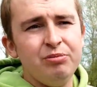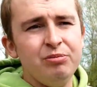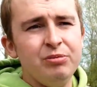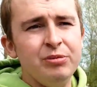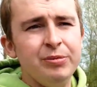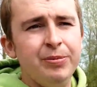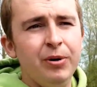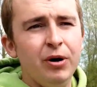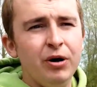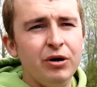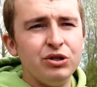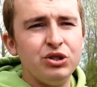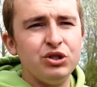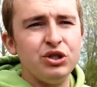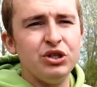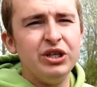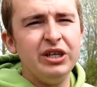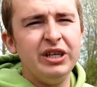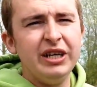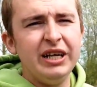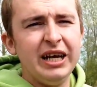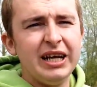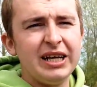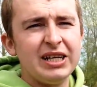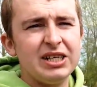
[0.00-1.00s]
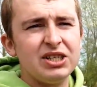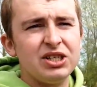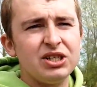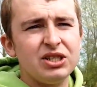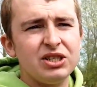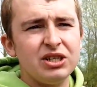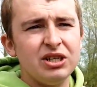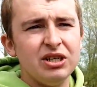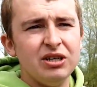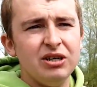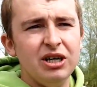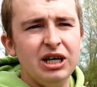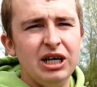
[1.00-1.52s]
we'll probably do the next
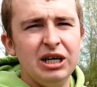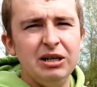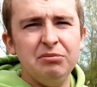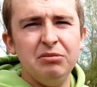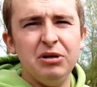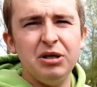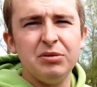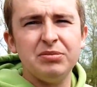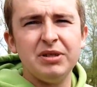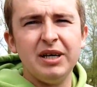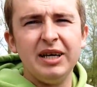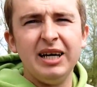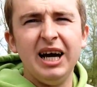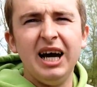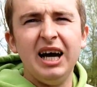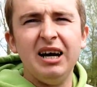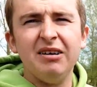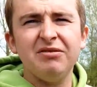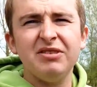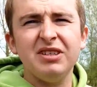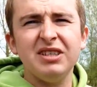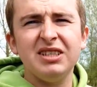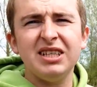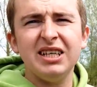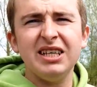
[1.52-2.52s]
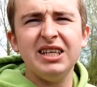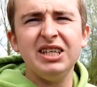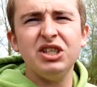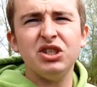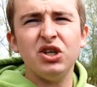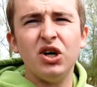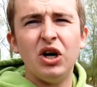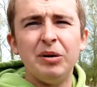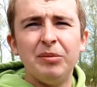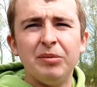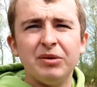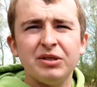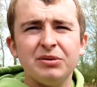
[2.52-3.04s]
update after tea
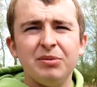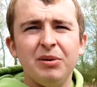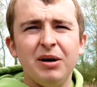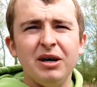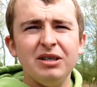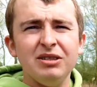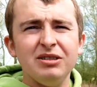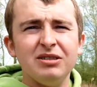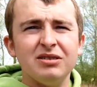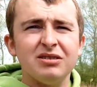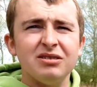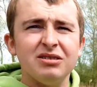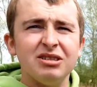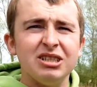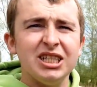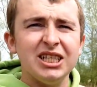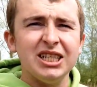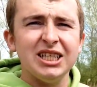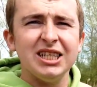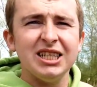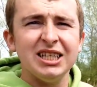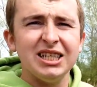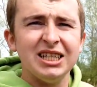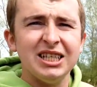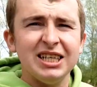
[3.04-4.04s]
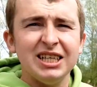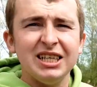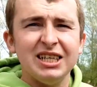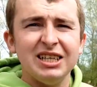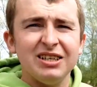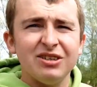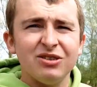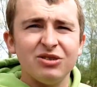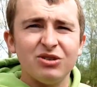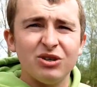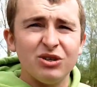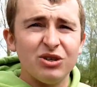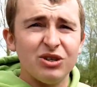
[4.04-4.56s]
time, I suppose. If you ain't
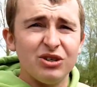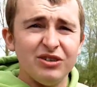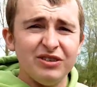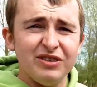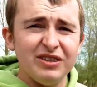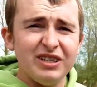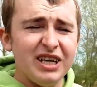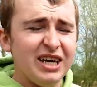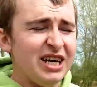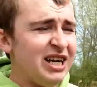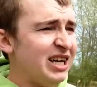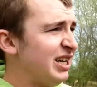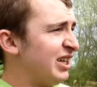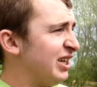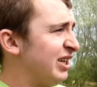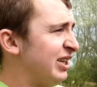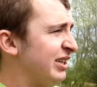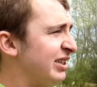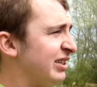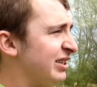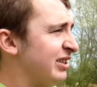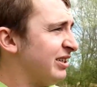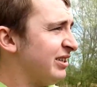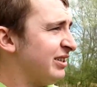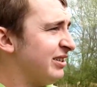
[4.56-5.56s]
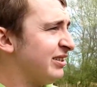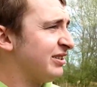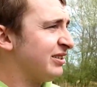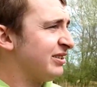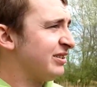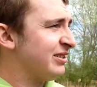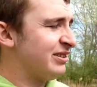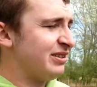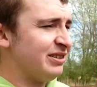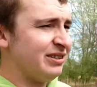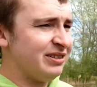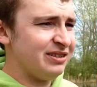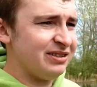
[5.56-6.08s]
caught anything, it's about
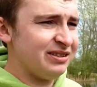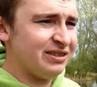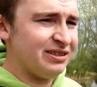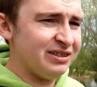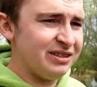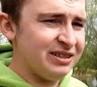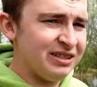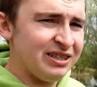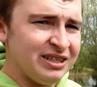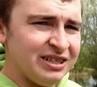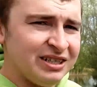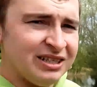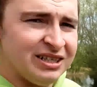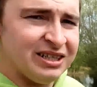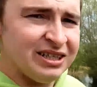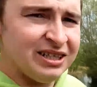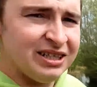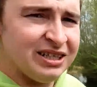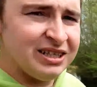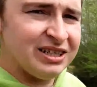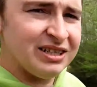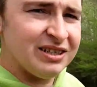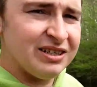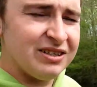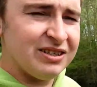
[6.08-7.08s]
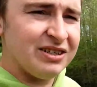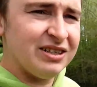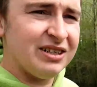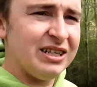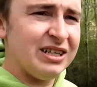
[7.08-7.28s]
5, 6 o'clock.